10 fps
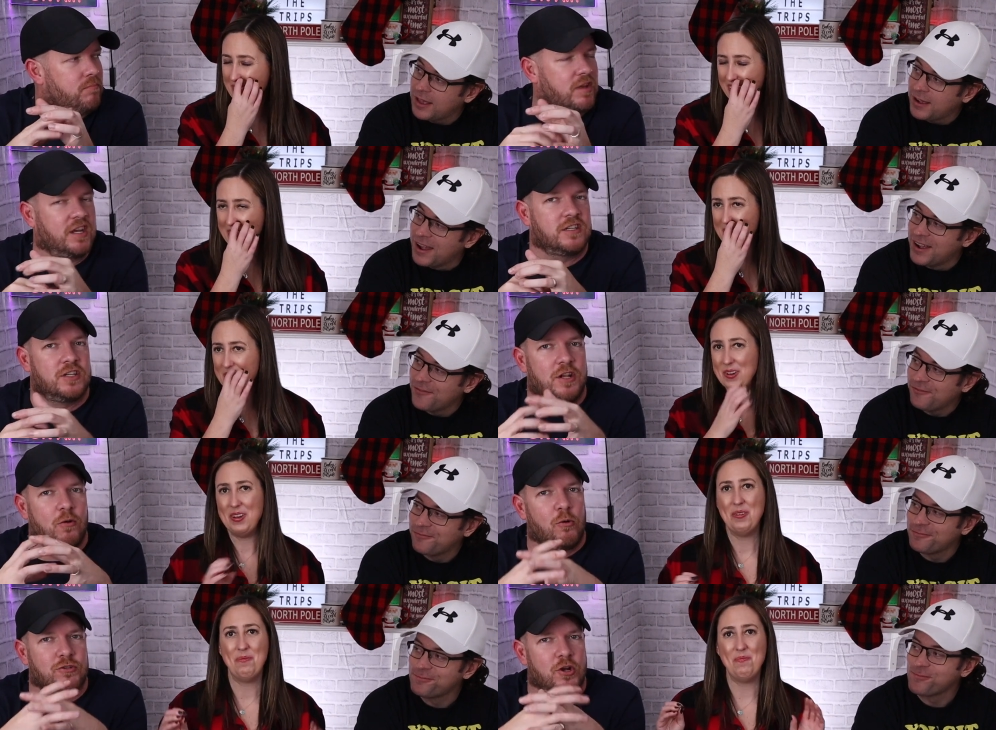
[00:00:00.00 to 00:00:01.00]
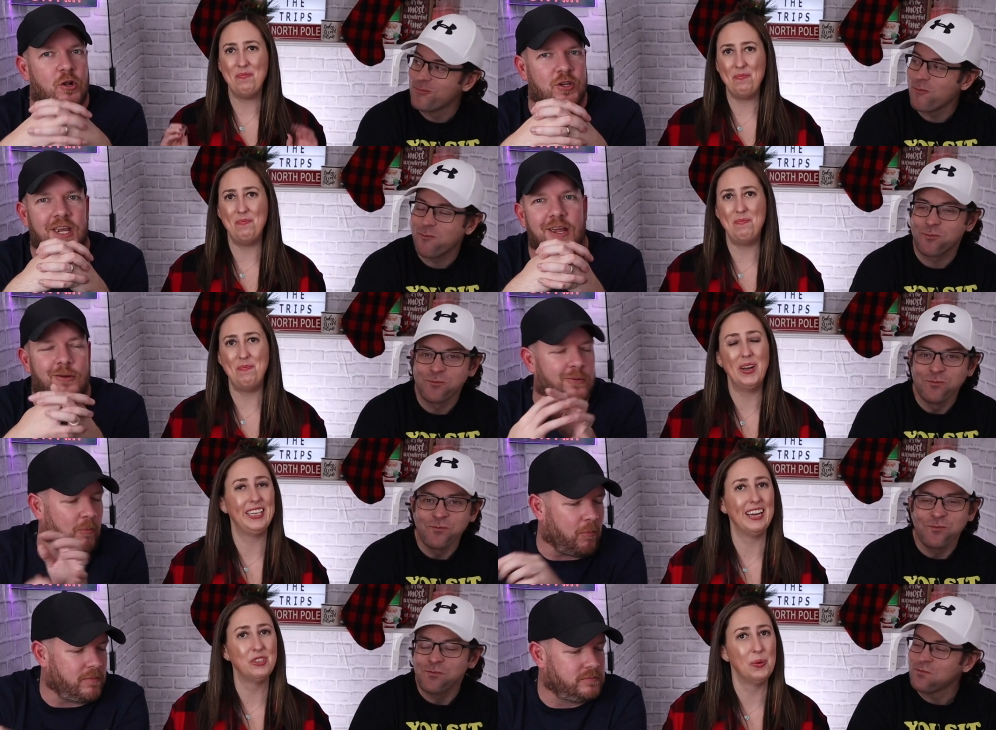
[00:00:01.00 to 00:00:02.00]
Speaker 1: The kitchen that holds it all together.
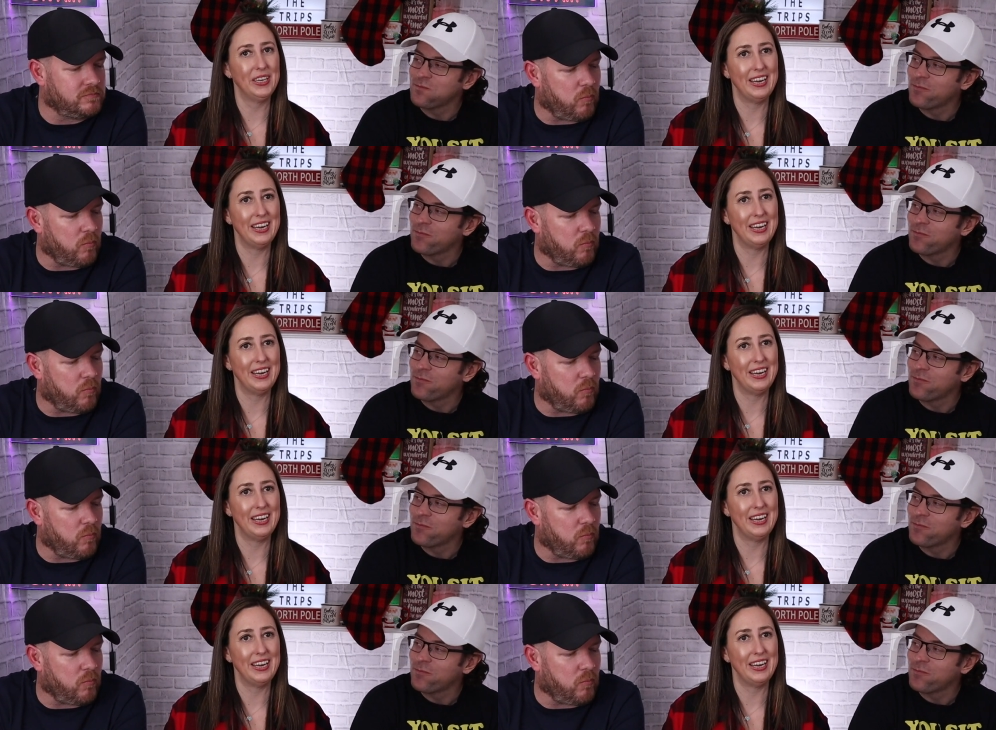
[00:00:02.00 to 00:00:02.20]
But
Speaker 2: guess what